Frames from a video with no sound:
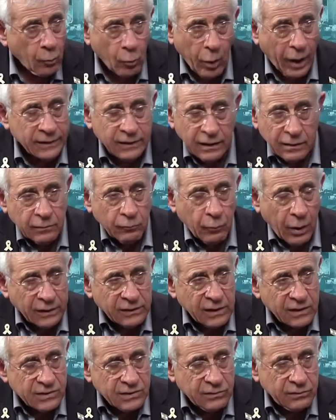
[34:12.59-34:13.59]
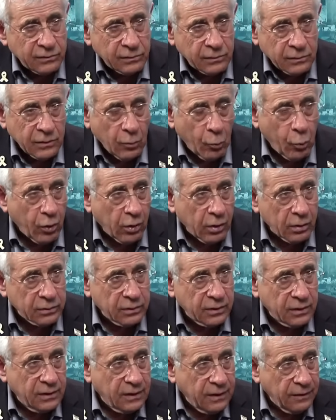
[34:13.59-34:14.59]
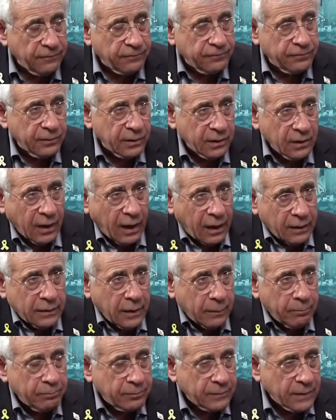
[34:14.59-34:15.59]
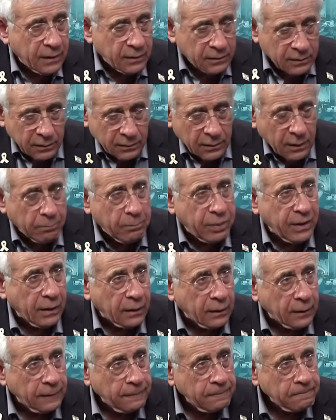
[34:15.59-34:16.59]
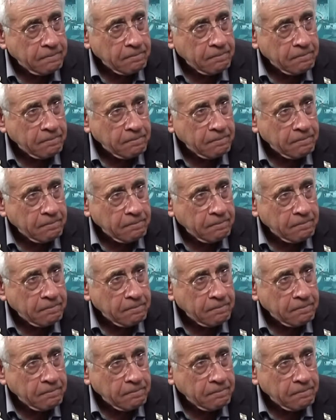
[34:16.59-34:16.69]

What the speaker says: Why doesn't the world give Iran the bill?